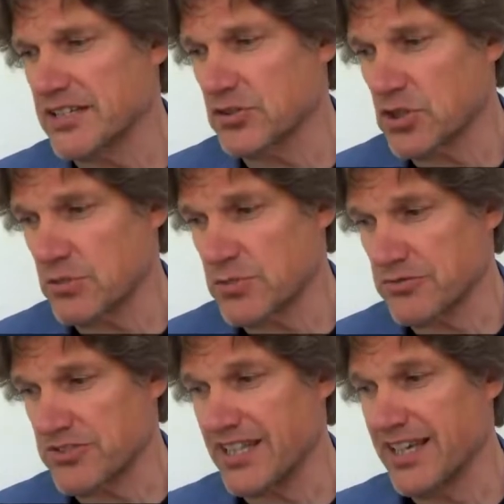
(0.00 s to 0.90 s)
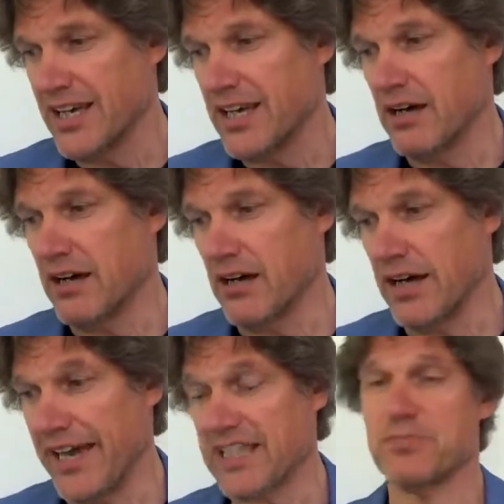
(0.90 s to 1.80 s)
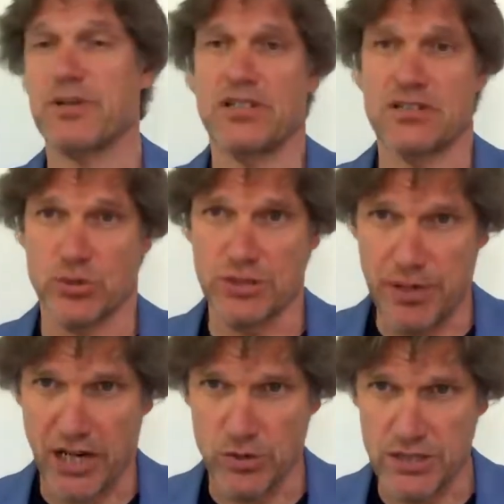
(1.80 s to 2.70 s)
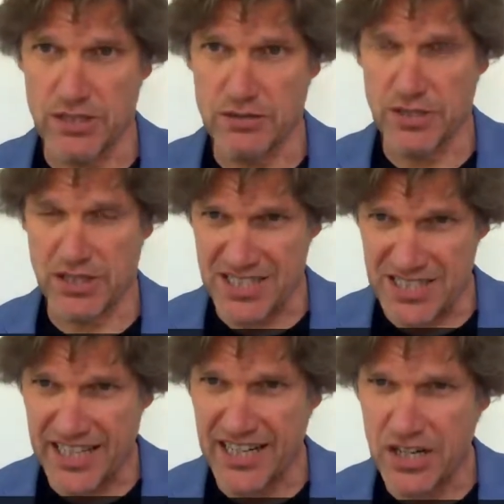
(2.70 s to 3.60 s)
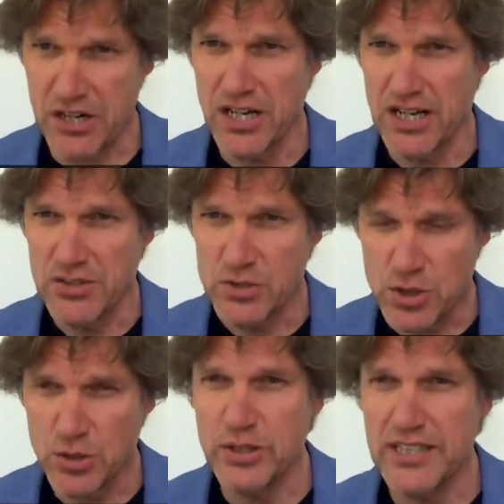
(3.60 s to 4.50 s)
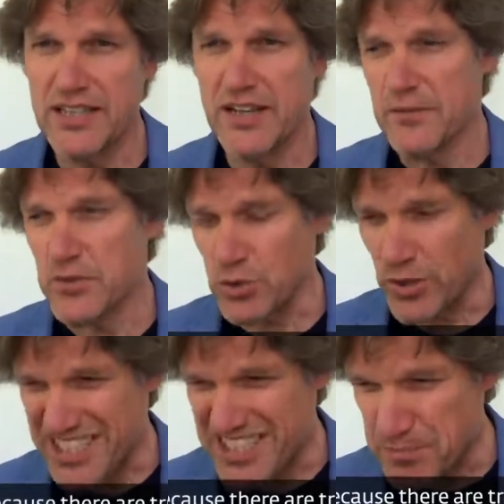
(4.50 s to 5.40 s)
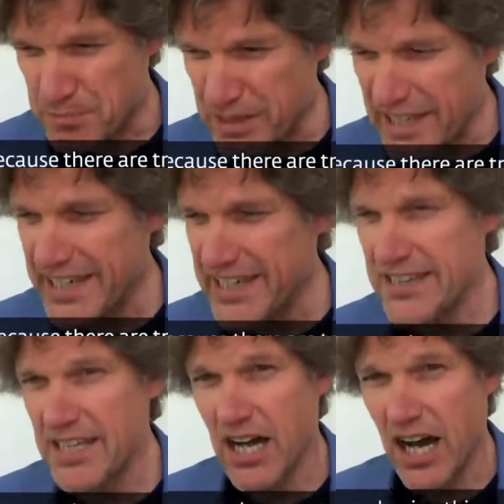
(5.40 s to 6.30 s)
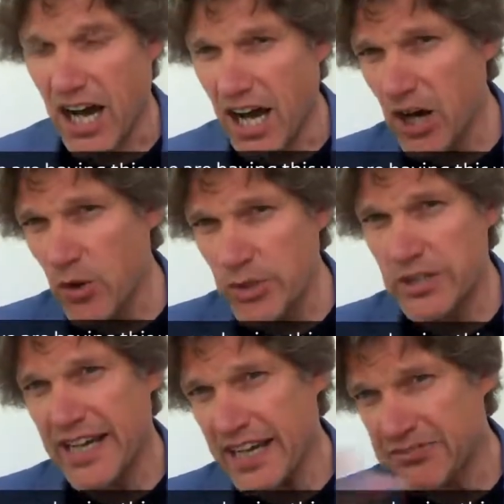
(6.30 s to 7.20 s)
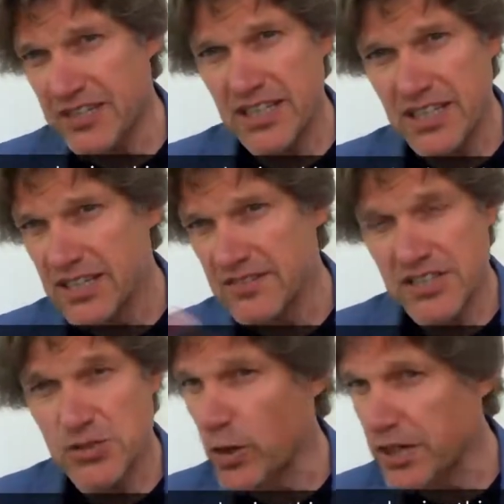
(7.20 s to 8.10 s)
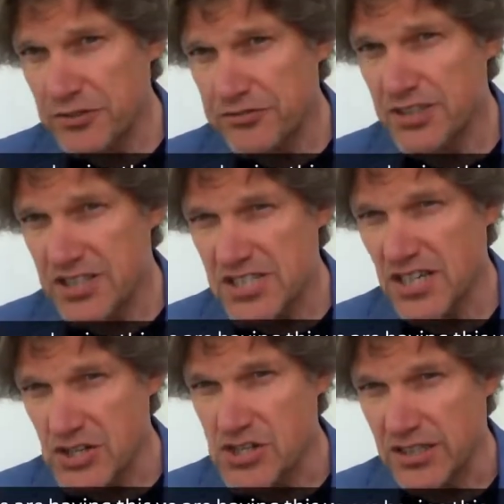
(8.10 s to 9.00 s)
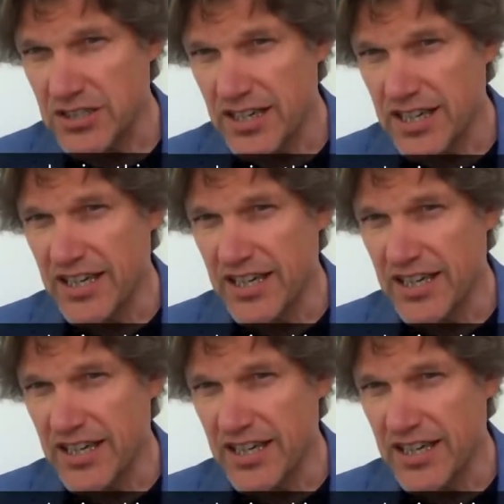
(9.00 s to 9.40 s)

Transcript: in terms of the explanatory power, because they're truly to explain how we're having this wonderful discussion.